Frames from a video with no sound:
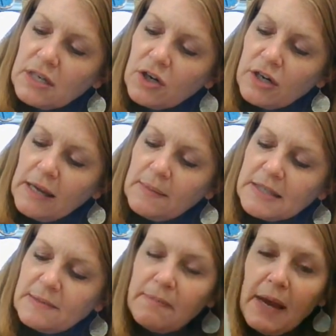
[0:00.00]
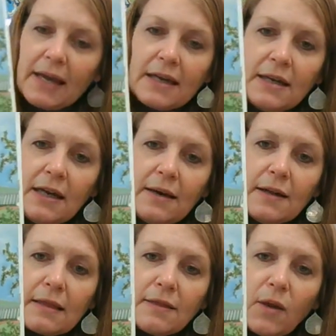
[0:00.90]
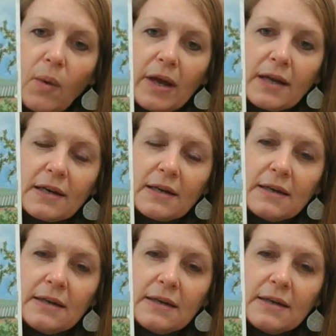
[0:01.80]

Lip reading: her name is Megan Lloyd.